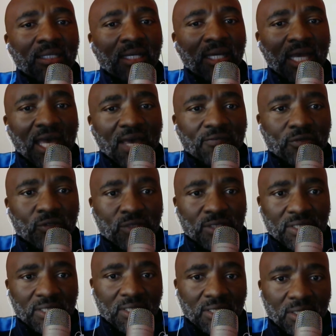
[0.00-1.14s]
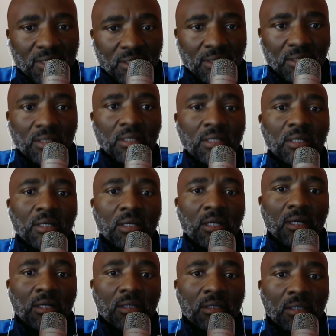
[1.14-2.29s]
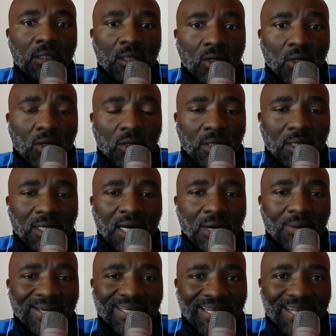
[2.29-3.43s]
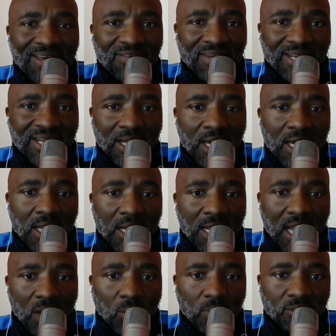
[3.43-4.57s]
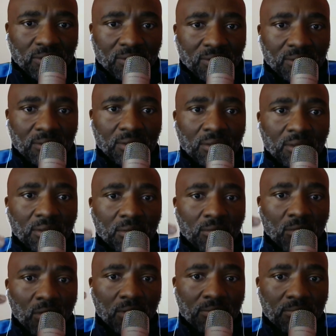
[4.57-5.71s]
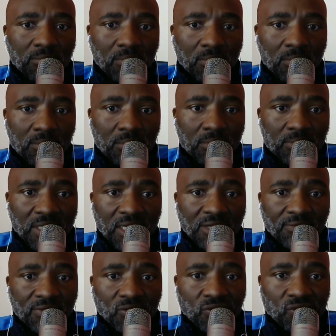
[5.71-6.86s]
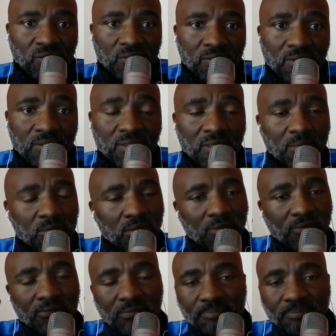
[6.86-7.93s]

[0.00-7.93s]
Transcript: have to see all our 11 languages on television in terms of